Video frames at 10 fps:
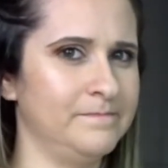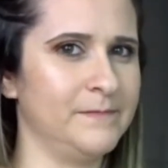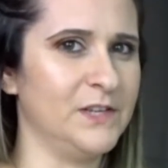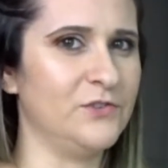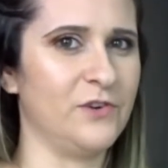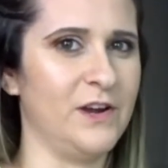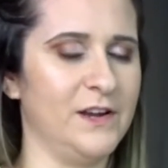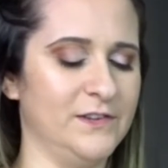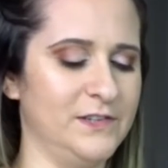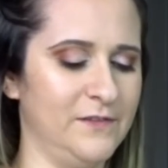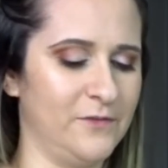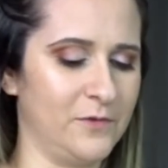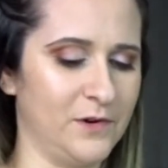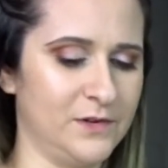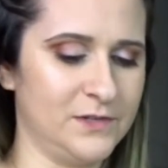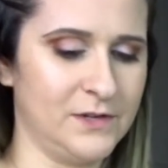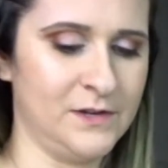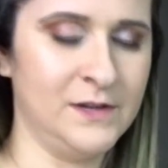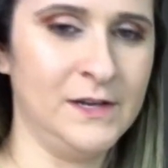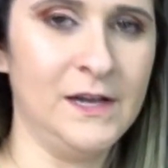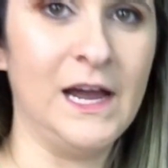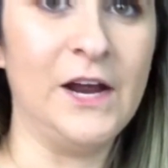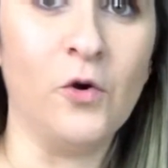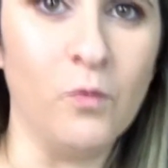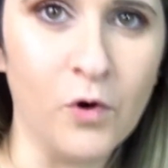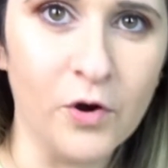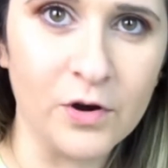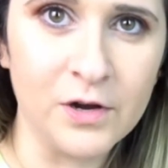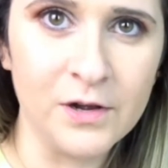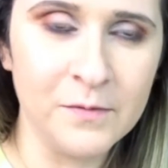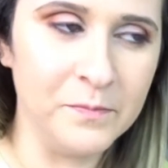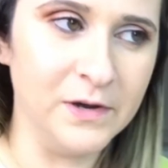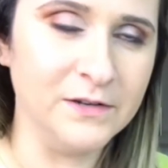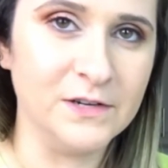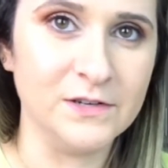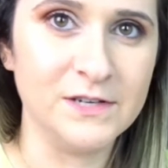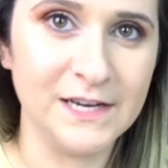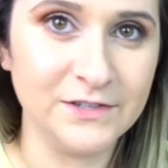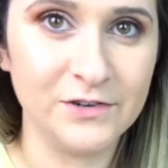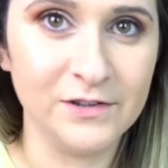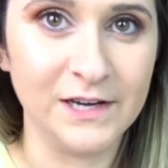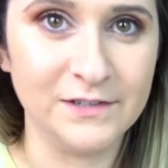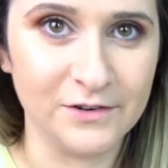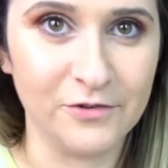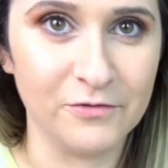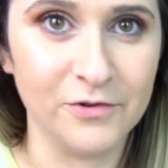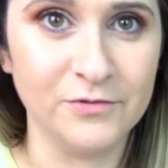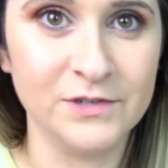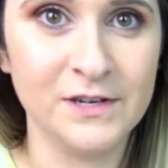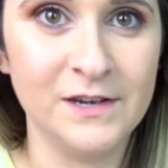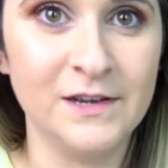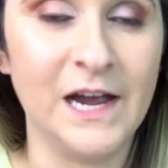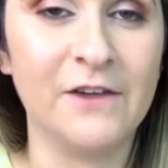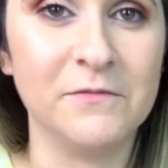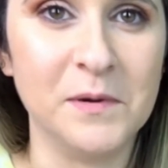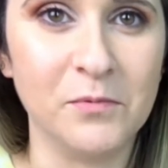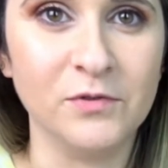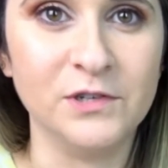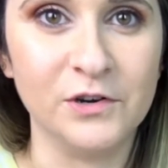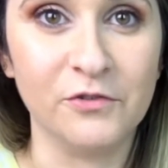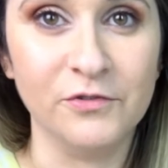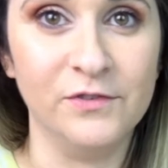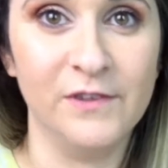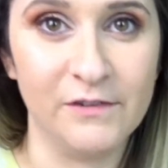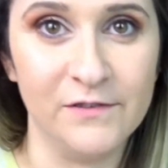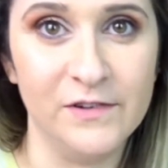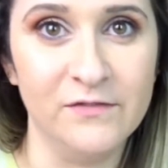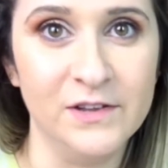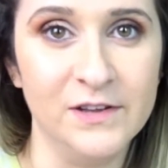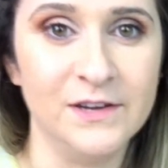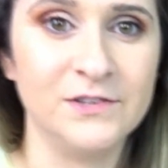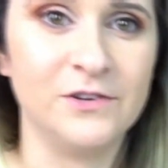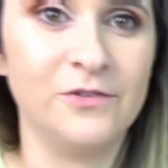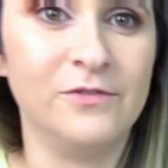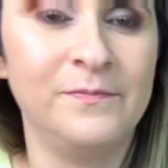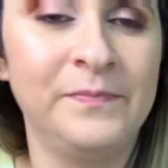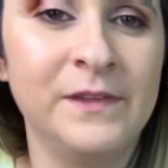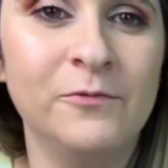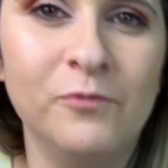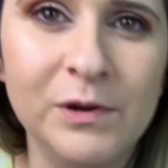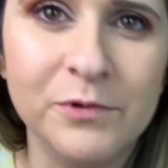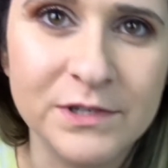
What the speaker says: let's try it and see if it works. It'll work, but does it taste like Dunkaroo's? I remember Dunkaroos very vividly, so we will